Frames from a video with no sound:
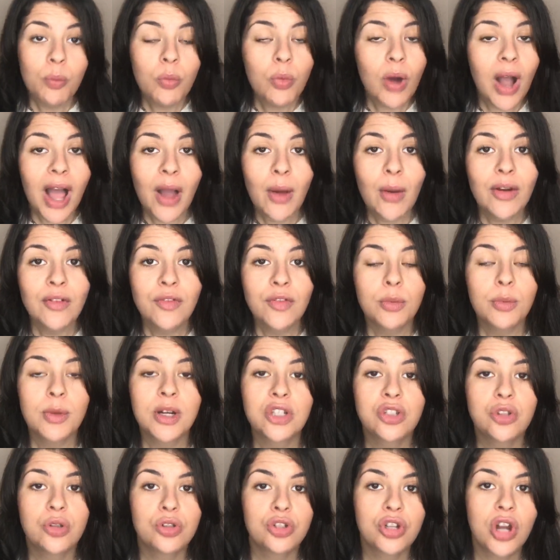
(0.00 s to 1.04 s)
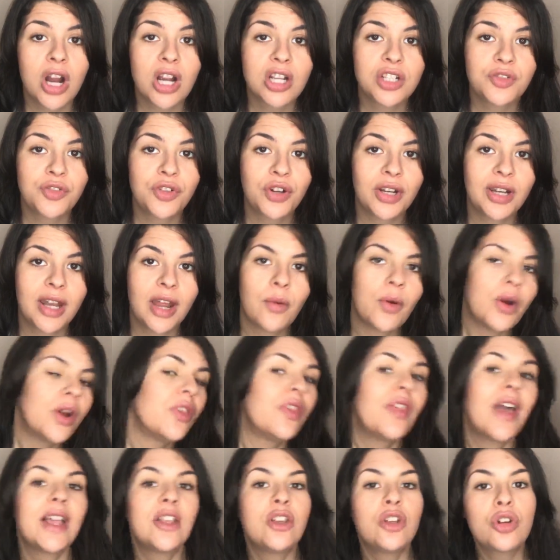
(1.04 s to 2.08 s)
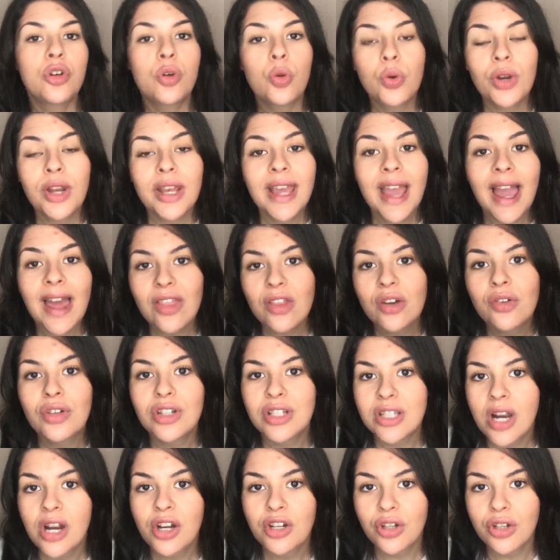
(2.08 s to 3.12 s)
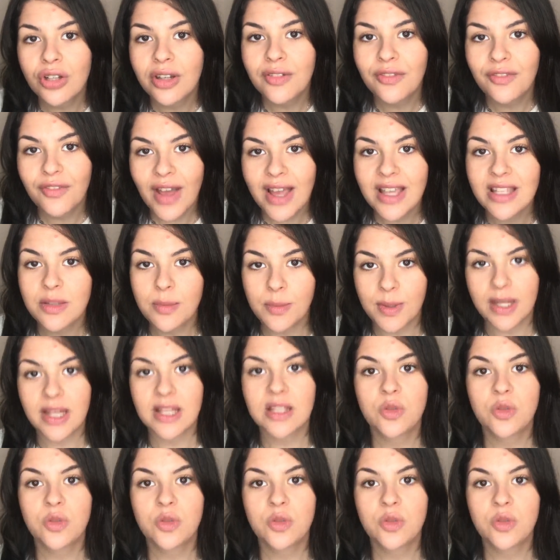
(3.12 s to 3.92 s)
or however much you charge for an hour, then you're going to get the return on investment.